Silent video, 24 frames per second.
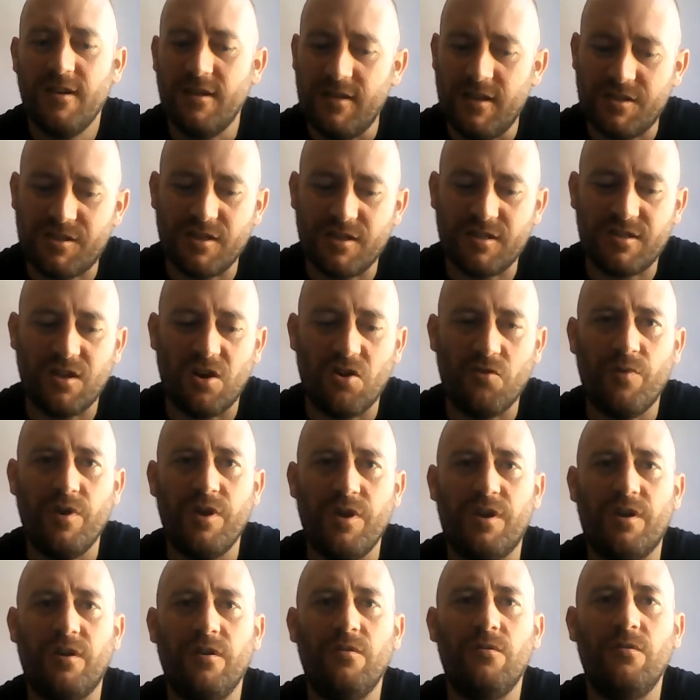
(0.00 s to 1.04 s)
Let's just hope
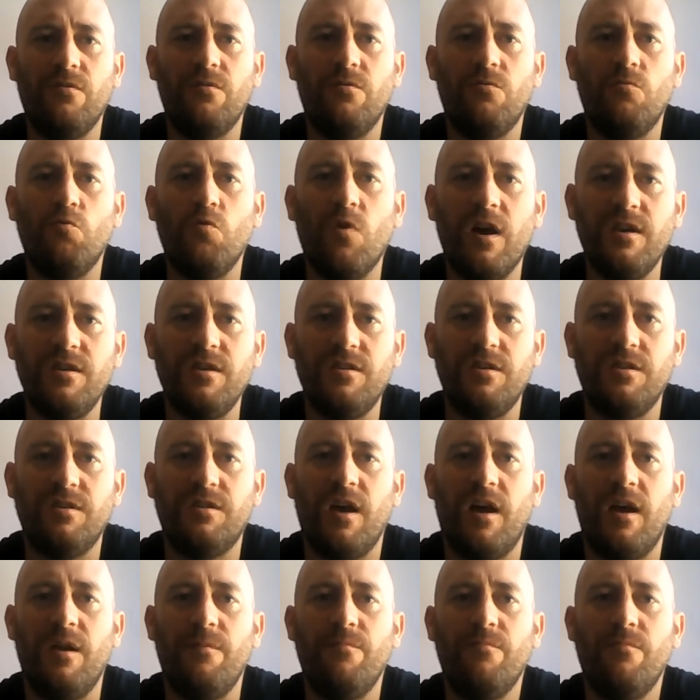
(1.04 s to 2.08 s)
he can raise his
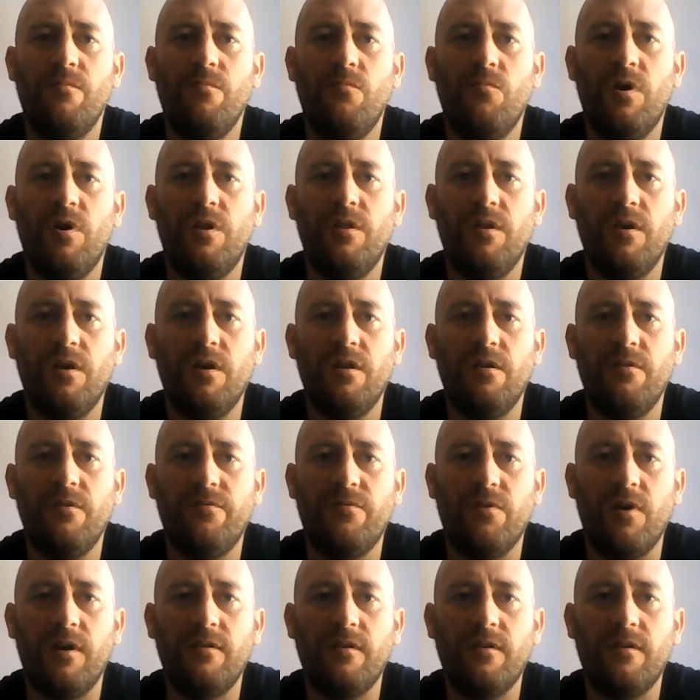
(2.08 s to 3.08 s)
game when the fight